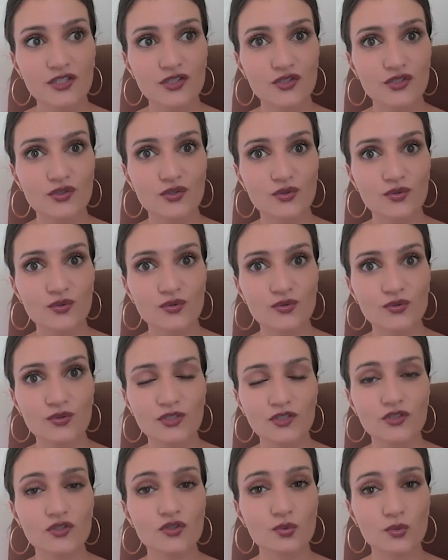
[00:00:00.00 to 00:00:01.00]

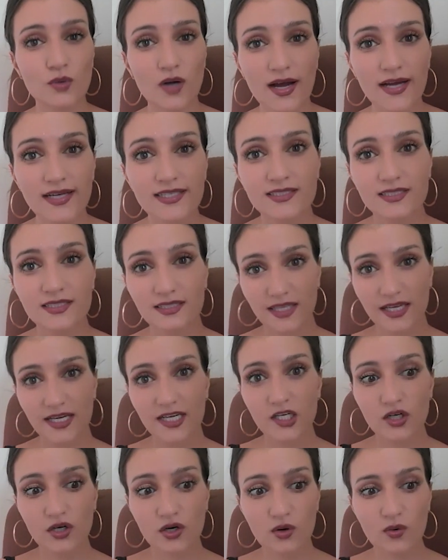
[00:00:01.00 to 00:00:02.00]
to try to
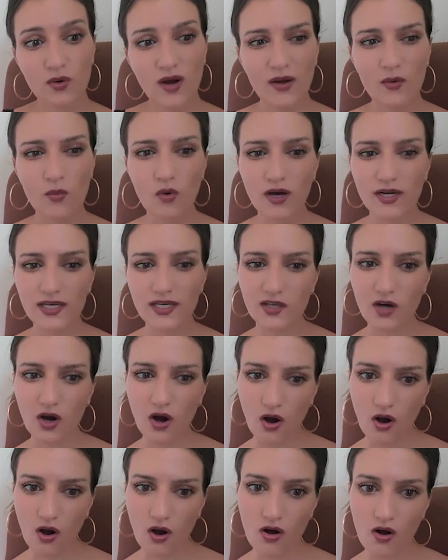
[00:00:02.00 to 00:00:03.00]
let go. I wanted
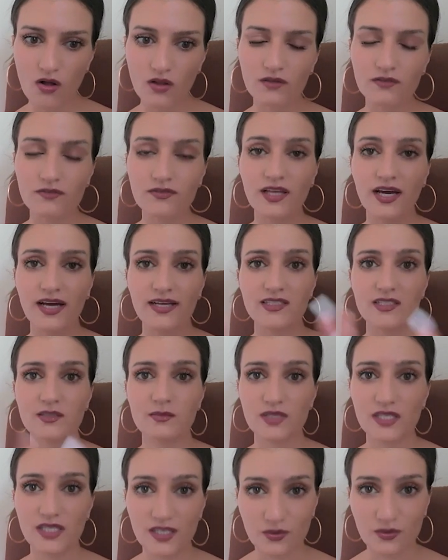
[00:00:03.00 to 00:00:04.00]
all of that to
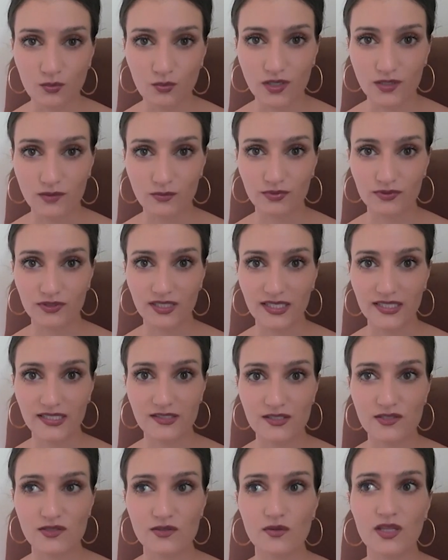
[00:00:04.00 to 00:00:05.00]
be in one
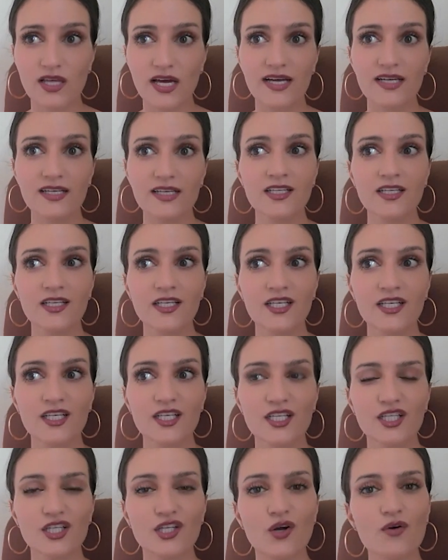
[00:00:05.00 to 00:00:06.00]
place so that
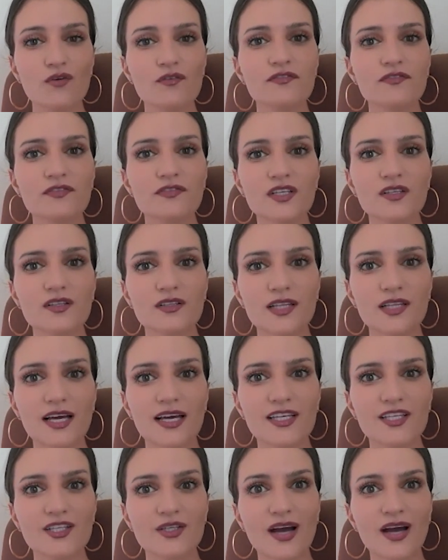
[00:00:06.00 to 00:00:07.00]
you don't feel
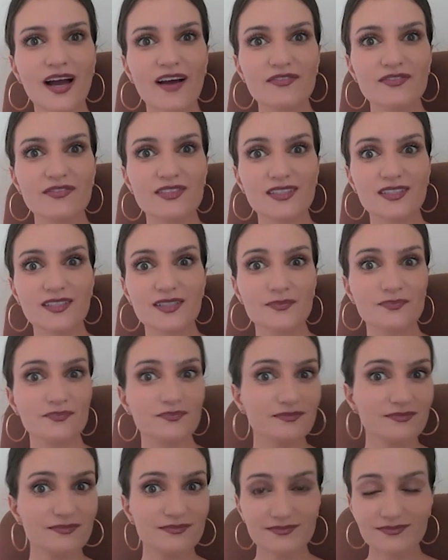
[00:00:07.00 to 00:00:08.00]
like you have to
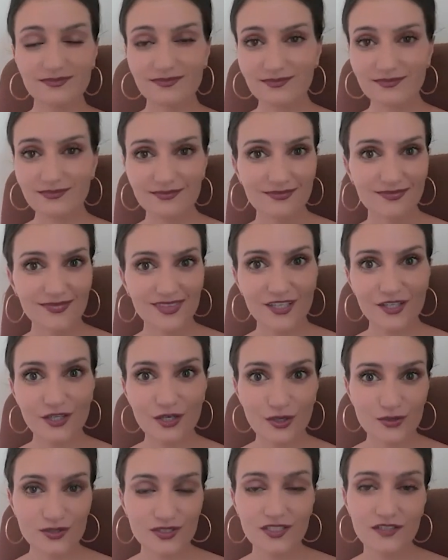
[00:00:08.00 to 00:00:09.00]

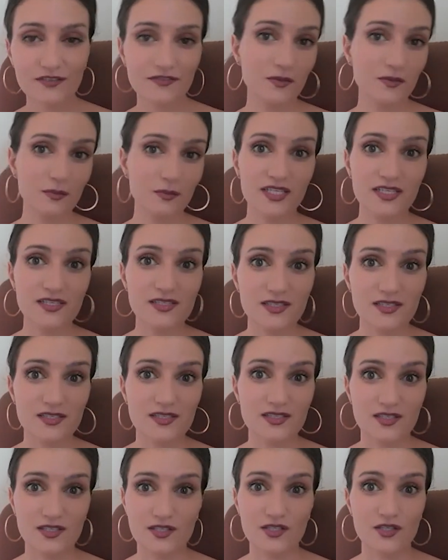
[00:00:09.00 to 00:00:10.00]
go to different
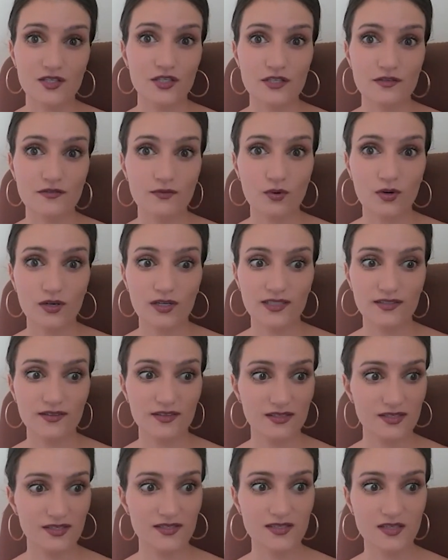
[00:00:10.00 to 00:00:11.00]
places to search for it.
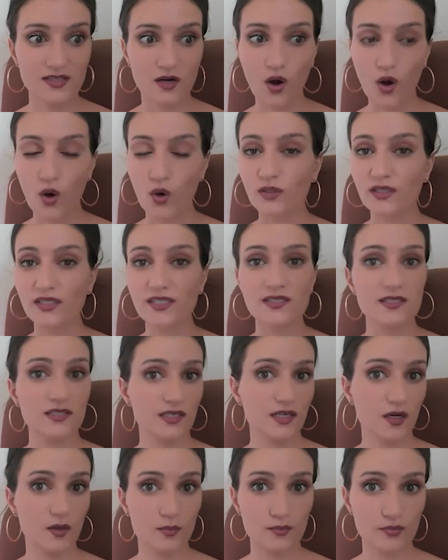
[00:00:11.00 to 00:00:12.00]
This is a
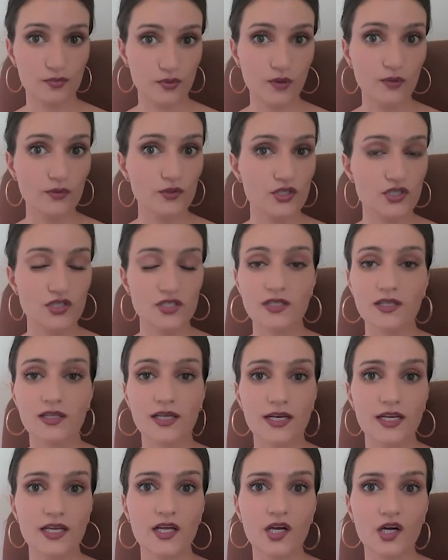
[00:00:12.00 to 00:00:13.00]
holistic approach to
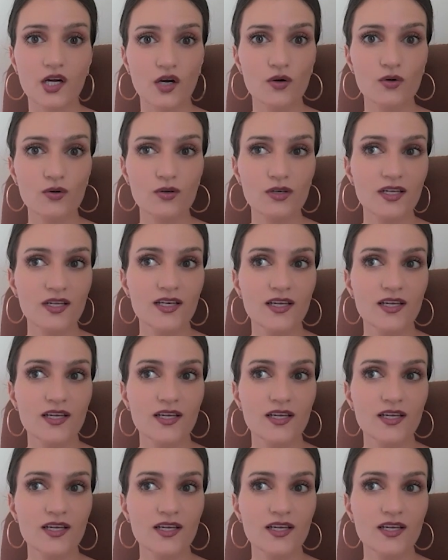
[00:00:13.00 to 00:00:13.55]
letting go.